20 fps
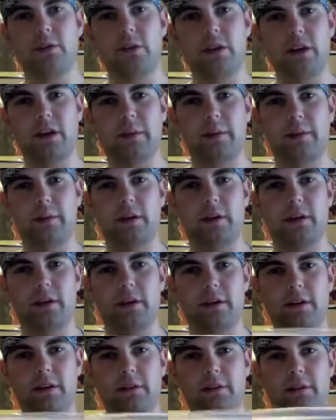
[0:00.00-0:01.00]
that I'm gonna
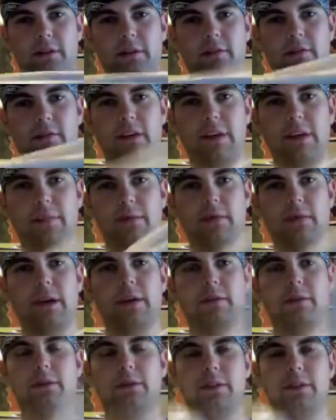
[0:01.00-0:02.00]
wrap around a
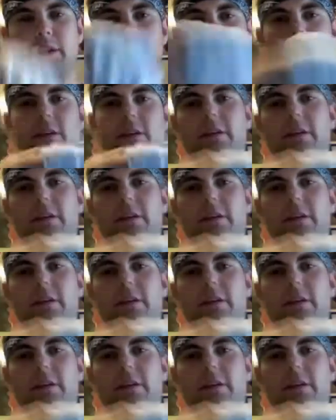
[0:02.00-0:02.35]
stick,